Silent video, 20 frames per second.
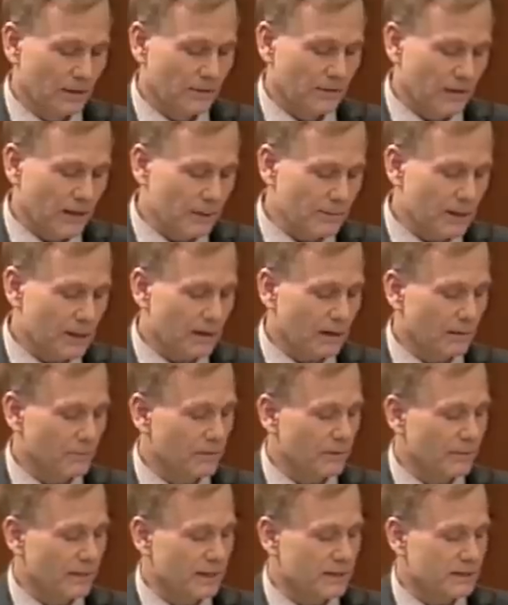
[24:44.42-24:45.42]
They become
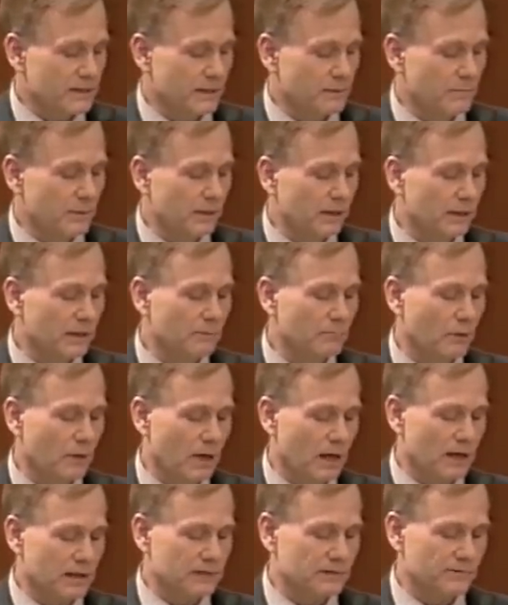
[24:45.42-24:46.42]
the basic building
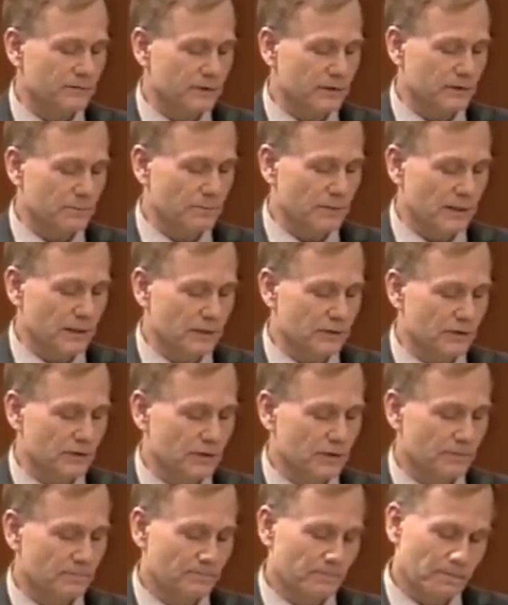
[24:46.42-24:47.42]
blocks for
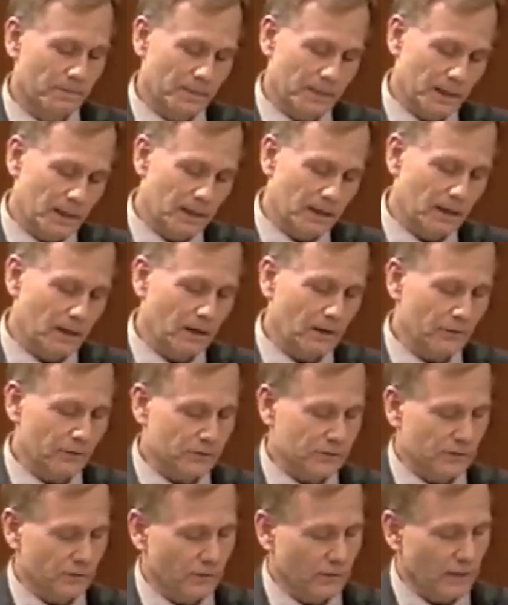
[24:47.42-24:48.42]
speech.
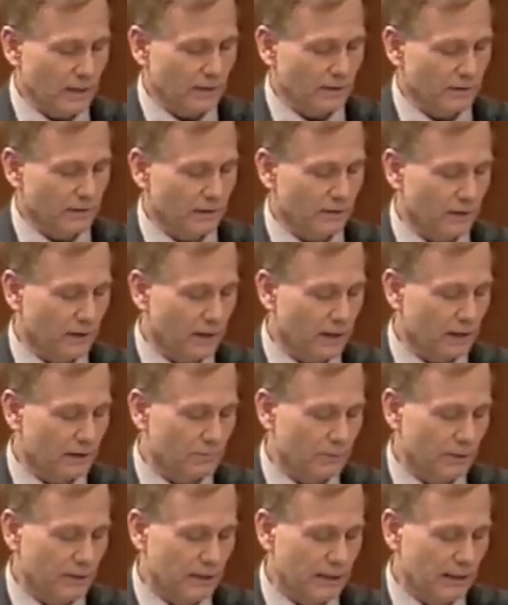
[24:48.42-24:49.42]
Others, on the other hand,
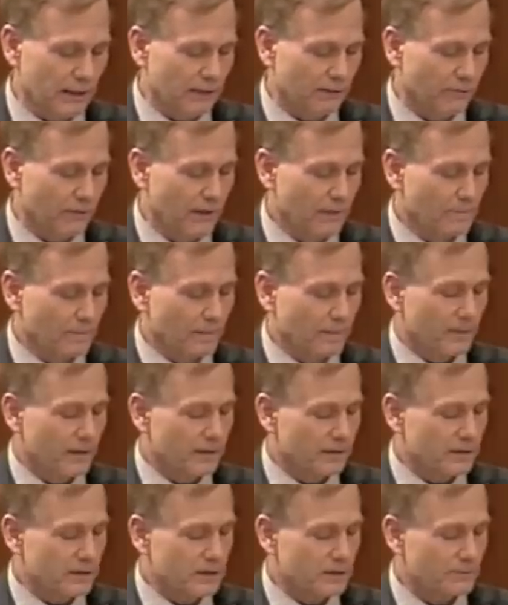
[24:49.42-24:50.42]
believe
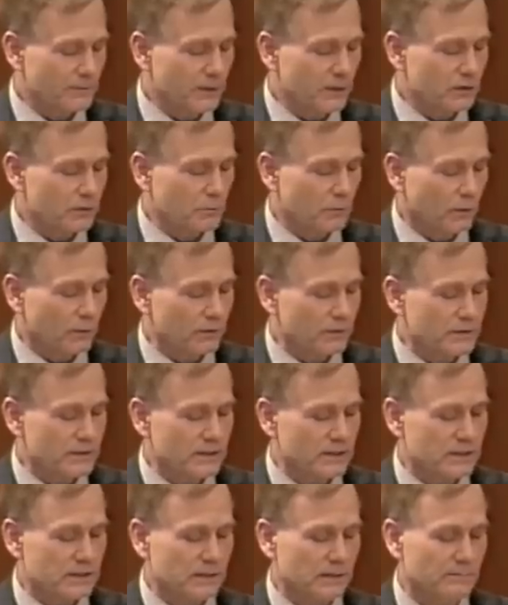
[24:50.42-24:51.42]
that the speech motor
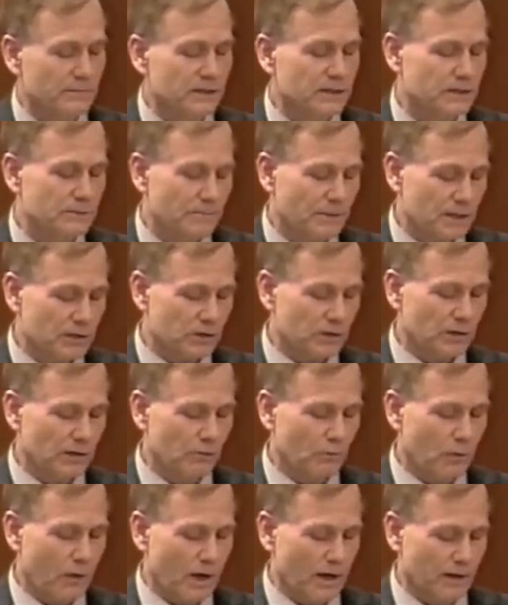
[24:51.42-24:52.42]
system is specially
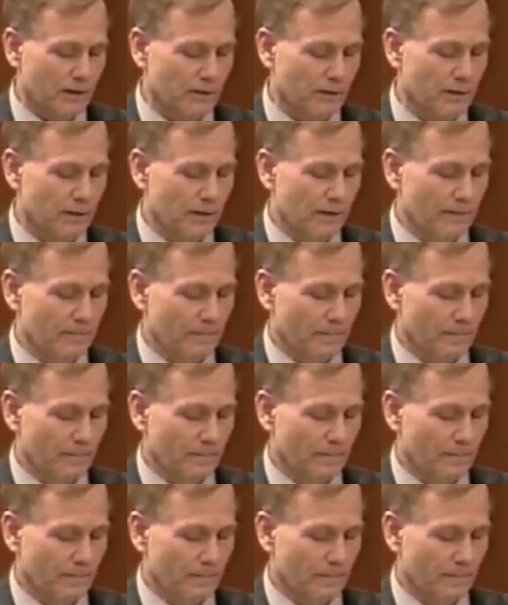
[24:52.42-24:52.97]
wired.